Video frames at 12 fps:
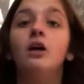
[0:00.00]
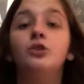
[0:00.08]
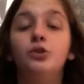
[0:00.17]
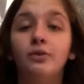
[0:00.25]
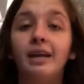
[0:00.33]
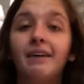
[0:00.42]

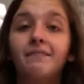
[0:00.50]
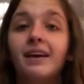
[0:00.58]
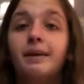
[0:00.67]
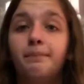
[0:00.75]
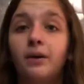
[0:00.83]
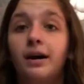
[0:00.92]
to get
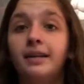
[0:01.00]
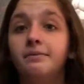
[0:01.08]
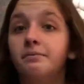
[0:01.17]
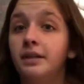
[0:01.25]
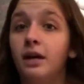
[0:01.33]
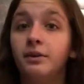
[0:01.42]
fake blood
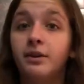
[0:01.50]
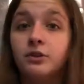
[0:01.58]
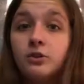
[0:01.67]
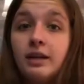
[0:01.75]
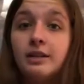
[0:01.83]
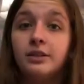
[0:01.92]
you know you could
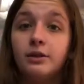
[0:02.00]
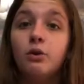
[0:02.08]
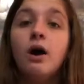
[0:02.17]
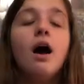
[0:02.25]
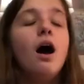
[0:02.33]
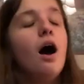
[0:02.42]
do that too
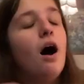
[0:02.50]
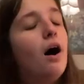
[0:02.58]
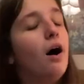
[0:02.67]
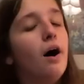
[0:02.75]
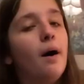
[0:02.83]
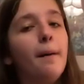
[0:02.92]

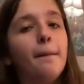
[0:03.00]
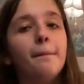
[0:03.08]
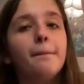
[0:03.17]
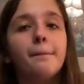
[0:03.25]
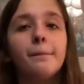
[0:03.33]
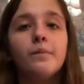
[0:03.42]
um